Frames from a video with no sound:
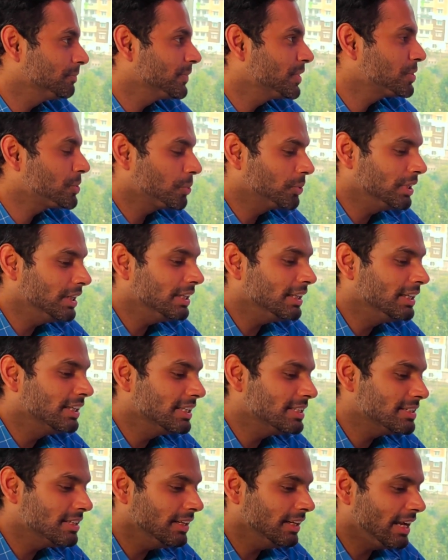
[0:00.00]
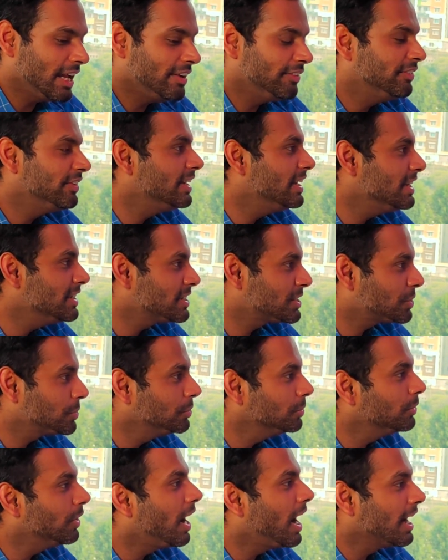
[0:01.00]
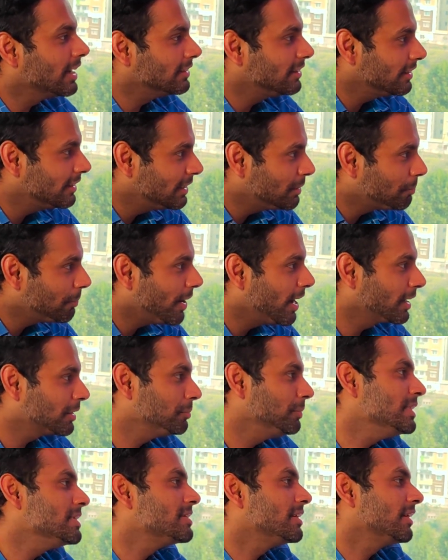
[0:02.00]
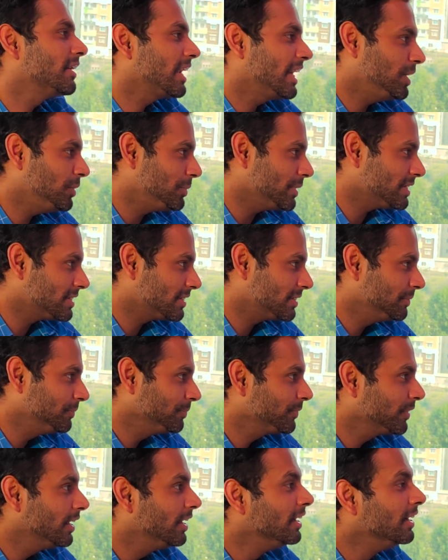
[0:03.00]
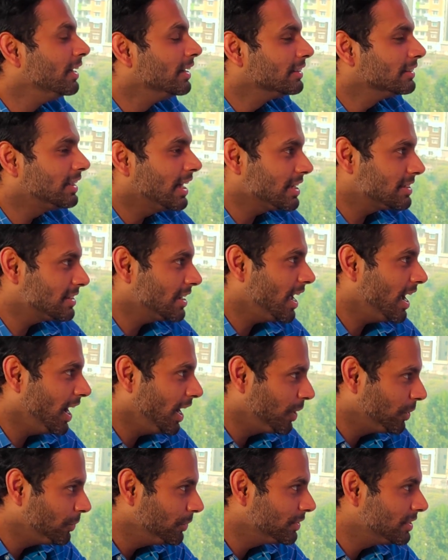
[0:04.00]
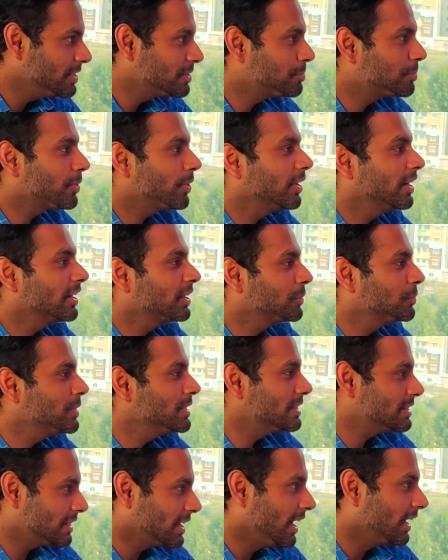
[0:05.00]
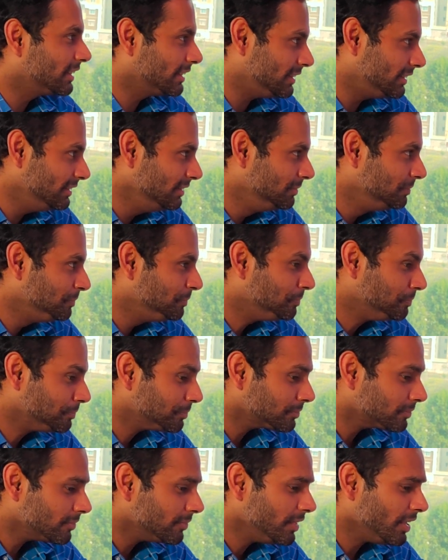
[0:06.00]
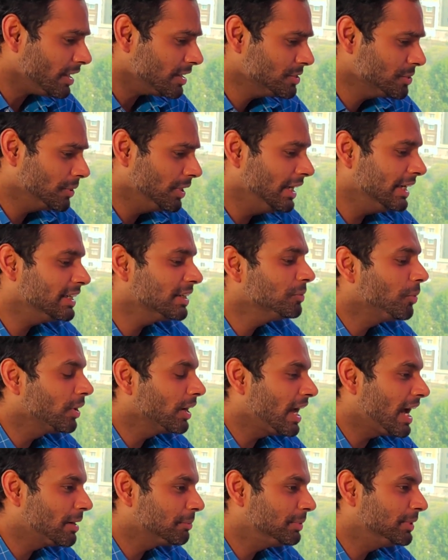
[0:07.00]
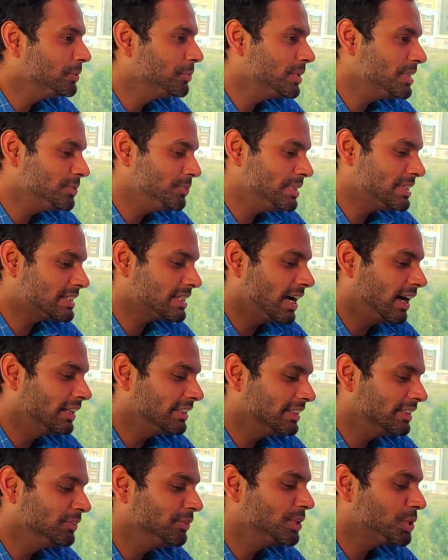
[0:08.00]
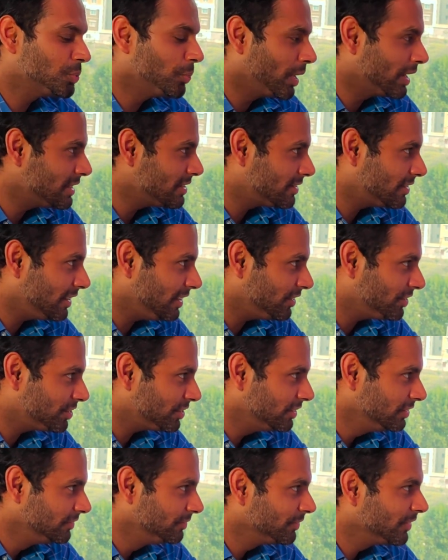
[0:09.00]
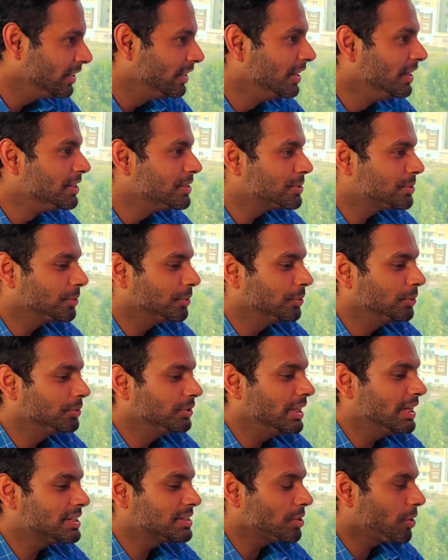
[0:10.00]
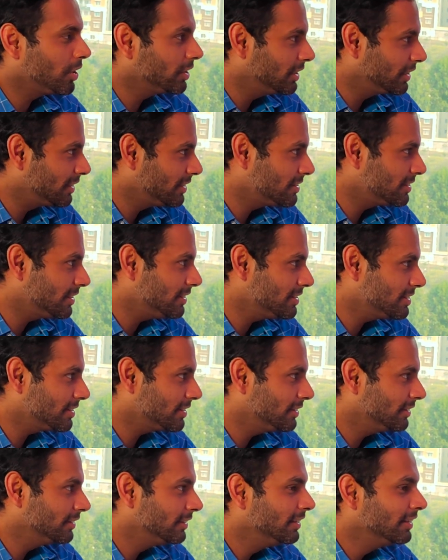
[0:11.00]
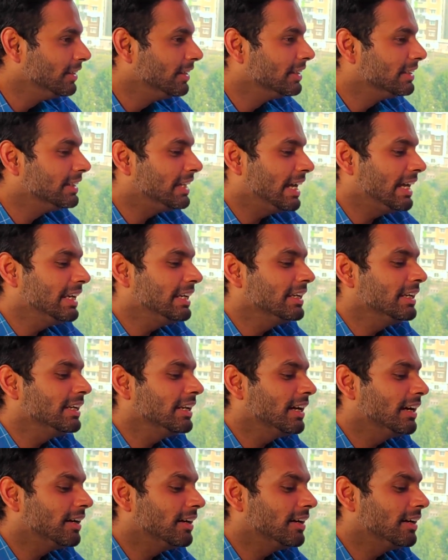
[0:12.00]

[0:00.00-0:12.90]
so that it is a evidence to other departments in railways. That's how this product was started. So later what happened was we started with one station. So they saw the results. Then